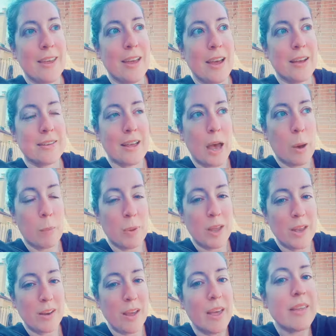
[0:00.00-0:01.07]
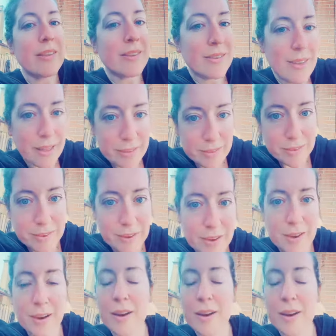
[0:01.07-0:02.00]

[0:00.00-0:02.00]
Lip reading: has happened since